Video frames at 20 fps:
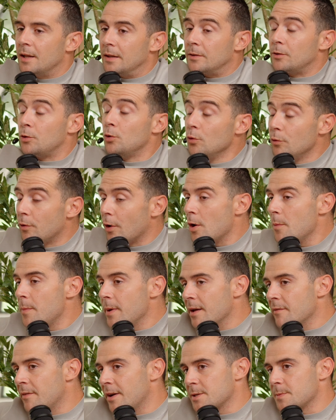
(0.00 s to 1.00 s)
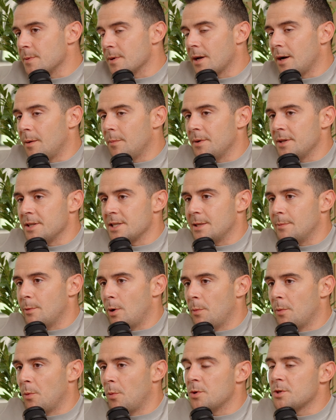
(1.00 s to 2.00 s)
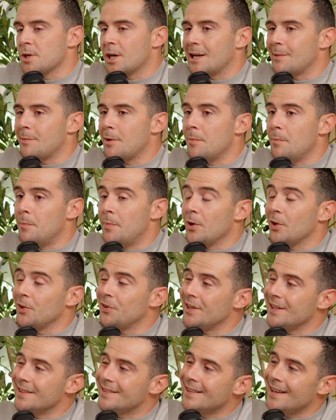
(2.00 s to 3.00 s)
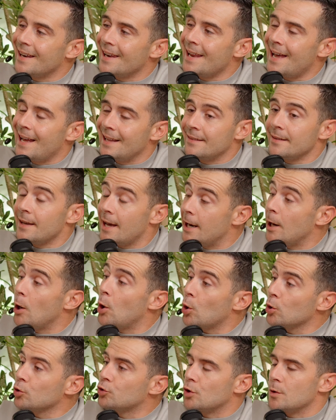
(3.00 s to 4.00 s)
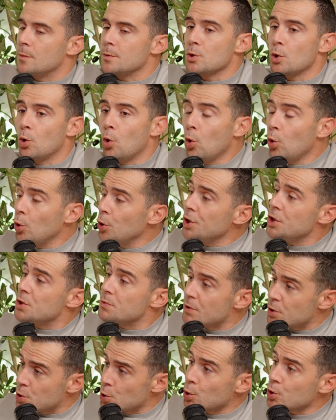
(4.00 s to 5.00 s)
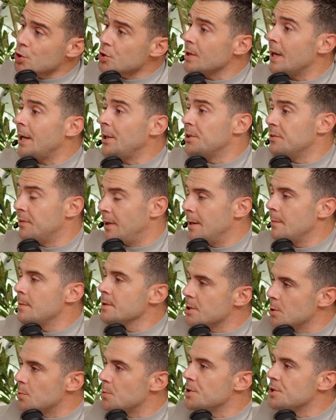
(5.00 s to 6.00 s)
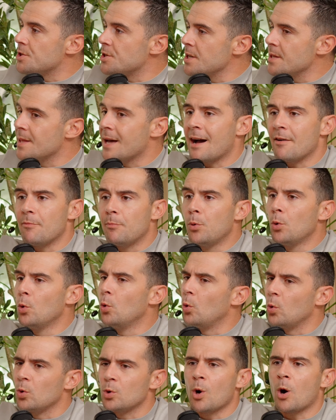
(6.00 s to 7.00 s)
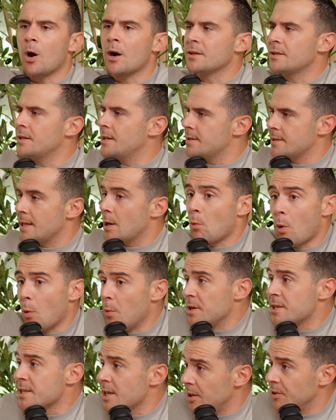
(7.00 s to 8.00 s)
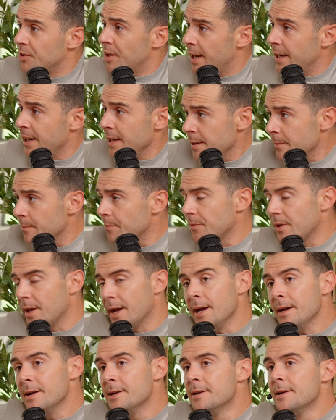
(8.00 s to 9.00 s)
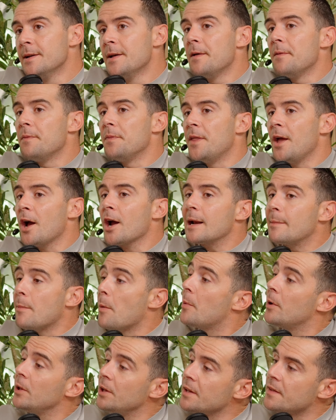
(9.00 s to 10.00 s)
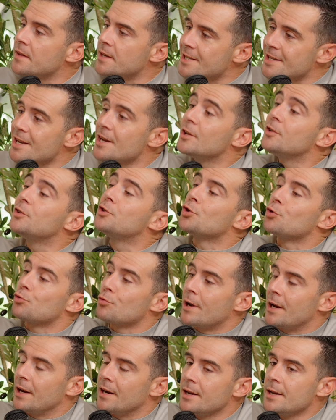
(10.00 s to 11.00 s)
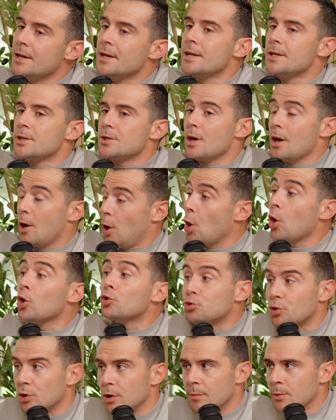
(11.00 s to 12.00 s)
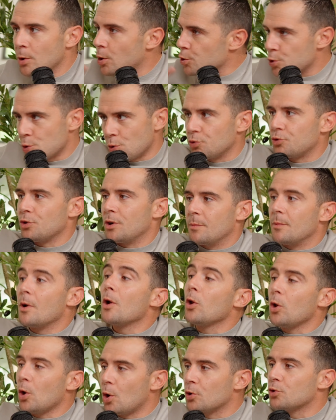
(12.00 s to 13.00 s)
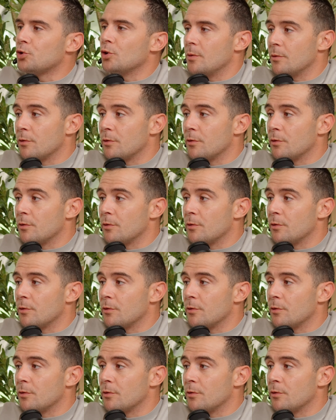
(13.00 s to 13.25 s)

two very big investment companies at the moment which are going to be building to let and long term. So all these resort style developments that we see that have pool, gardens, like what we sell daily, they are going to be building these to rent. Long term, not short term, long term